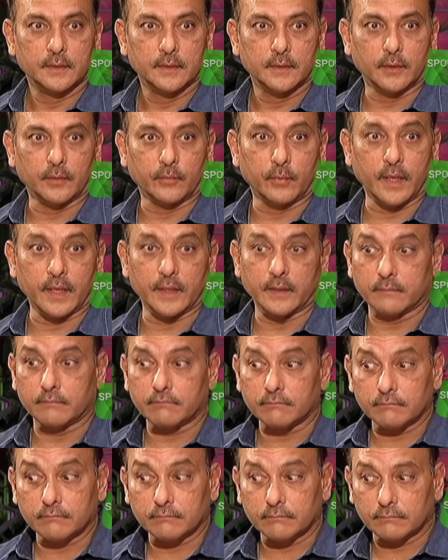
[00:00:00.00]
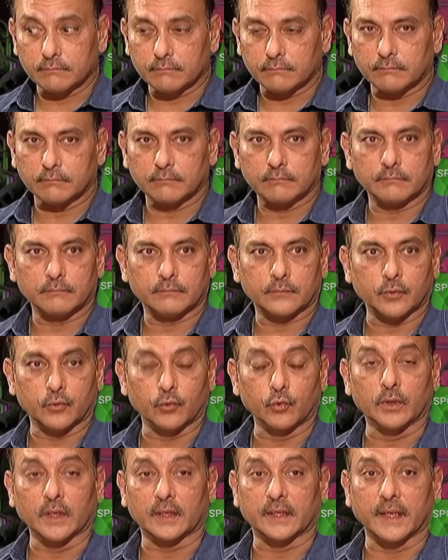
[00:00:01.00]
you know, when to
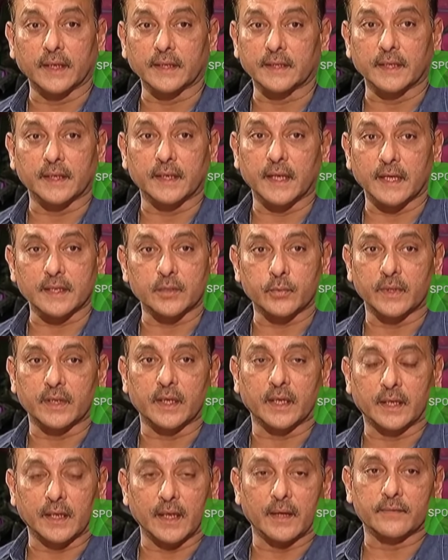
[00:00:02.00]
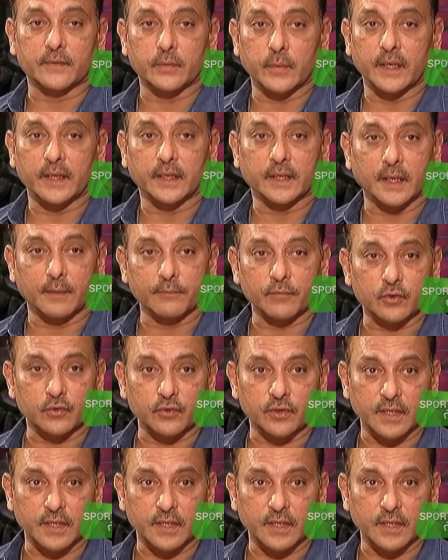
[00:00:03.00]
do the things he does with the gloves when it comes to